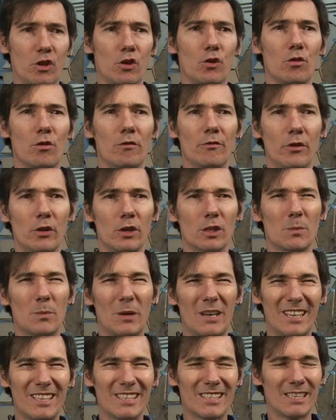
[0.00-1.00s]
the universe,
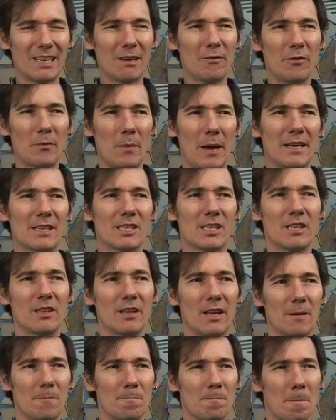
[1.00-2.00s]
but it's information
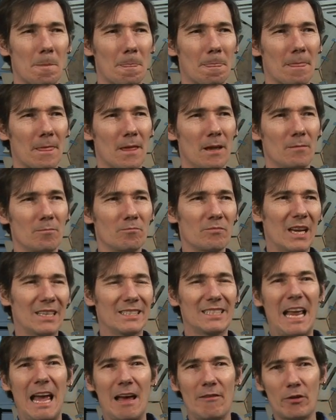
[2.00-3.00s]
that
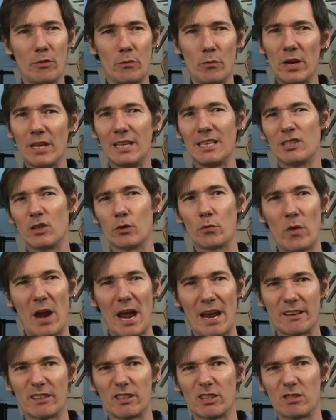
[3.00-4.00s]
doesn't have a really
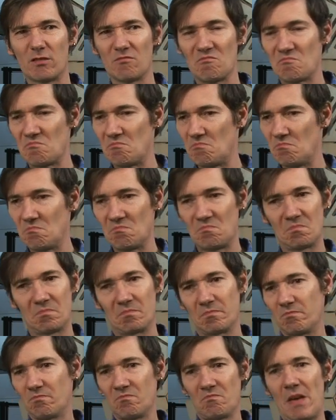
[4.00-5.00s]
direct
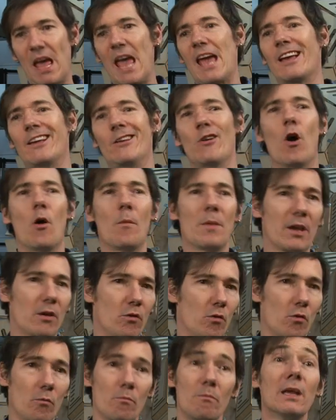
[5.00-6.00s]

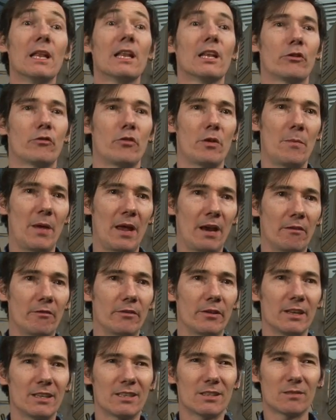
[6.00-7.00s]
economic or military
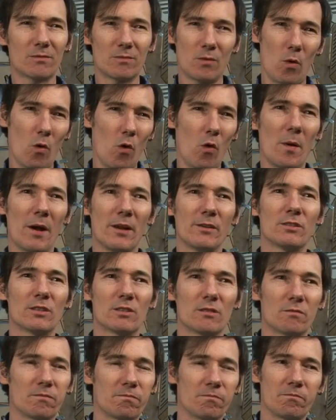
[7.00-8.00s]
benefit. It's
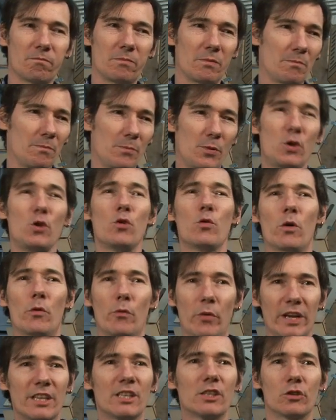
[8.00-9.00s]
almost pure
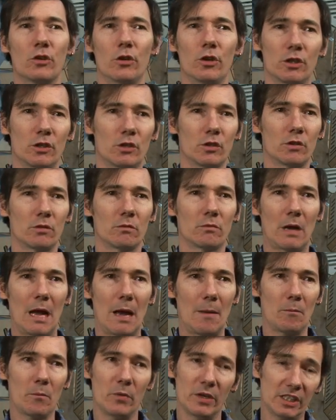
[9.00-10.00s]
research,
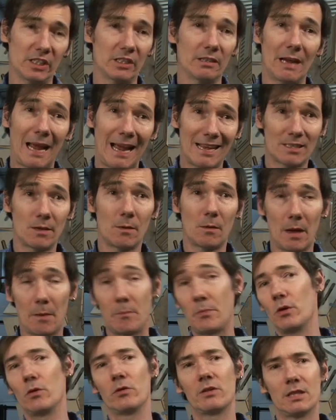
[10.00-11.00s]
which has a
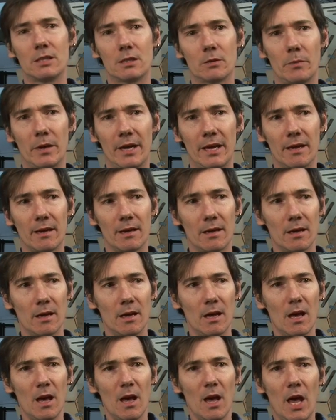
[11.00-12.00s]
beauty to me.
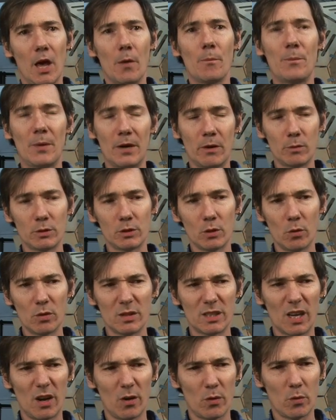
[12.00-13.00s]
But it was
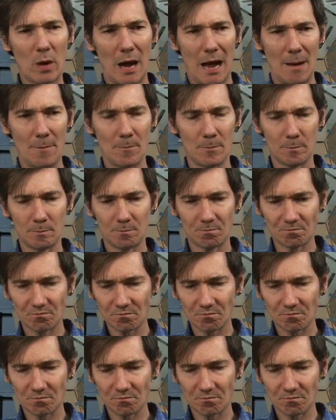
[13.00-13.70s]
also